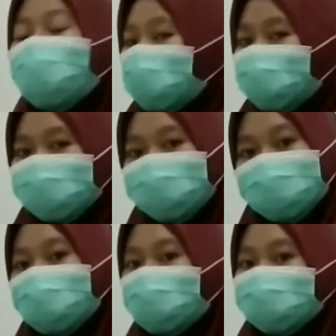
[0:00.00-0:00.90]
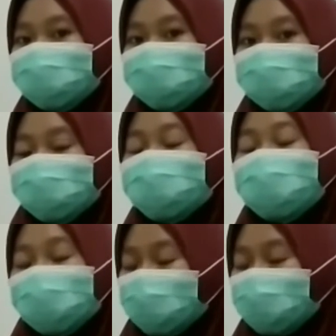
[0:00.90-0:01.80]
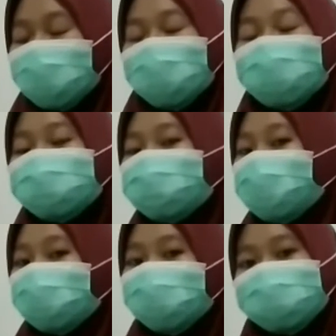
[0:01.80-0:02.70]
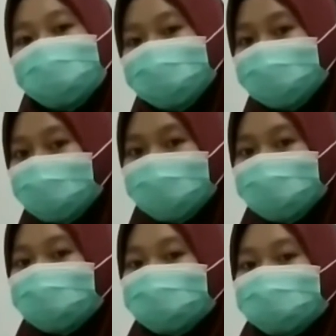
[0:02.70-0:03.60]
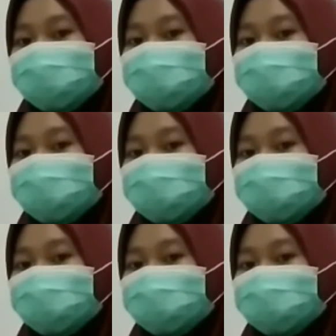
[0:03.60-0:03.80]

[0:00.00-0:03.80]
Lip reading: I don't know why I have pain in my chest.